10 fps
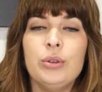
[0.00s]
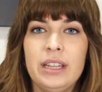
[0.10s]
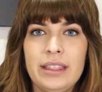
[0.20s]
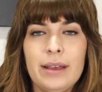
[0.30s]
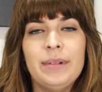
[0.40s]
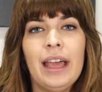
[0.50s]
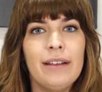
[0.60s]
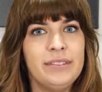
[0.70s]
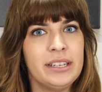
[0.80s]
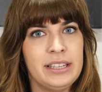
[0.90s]
need them to
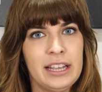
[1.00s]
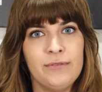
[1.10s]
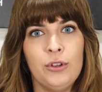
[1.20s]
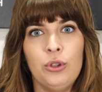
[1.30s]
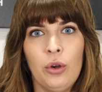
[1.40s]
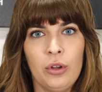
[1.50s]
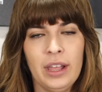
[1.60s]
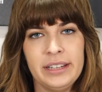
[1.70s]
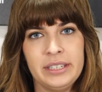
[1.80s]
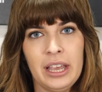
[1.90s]
have successful local
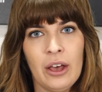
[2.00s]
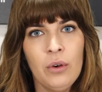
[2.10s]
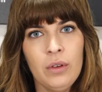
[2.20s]
SEO,